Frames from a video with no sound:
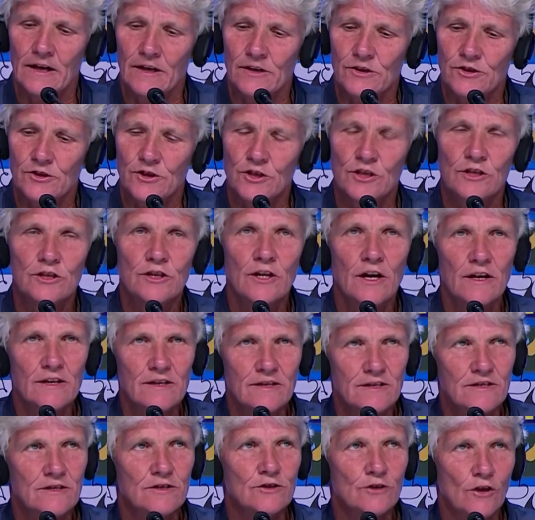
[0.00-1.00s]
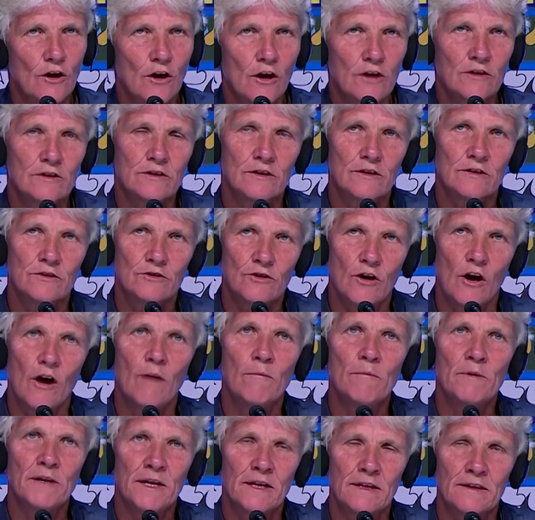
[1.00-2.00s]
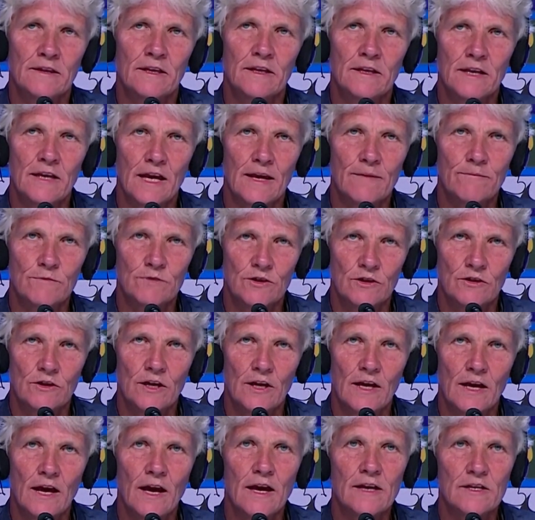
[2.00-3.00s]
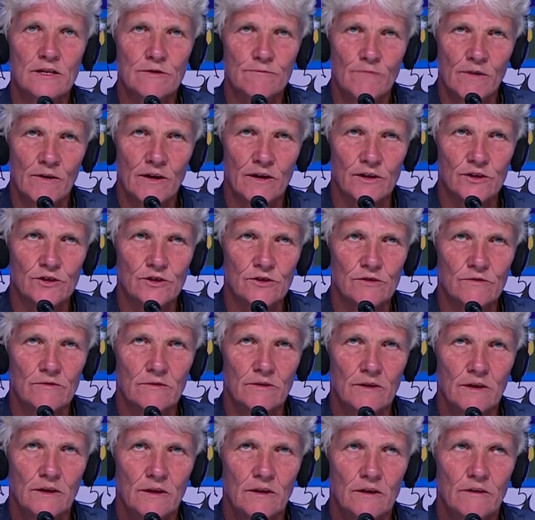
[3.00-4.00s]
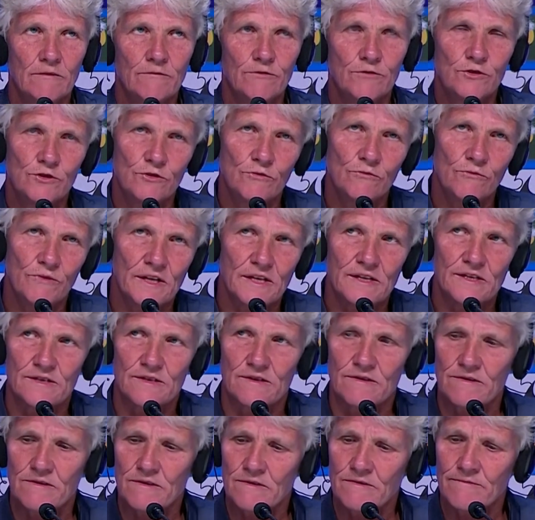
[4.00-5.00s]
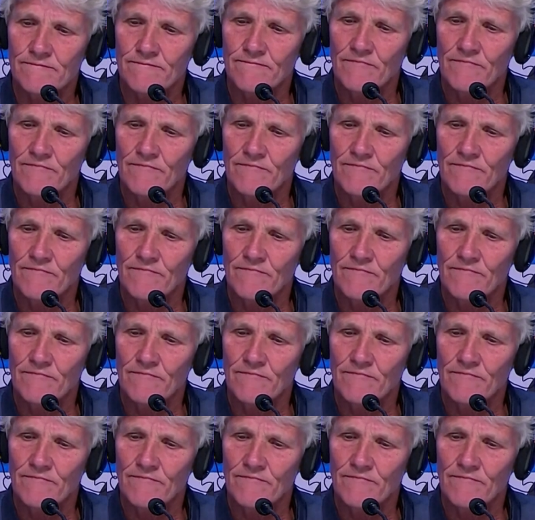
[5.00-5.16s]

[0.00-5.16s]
She does not dominate the game today as much for two reasons.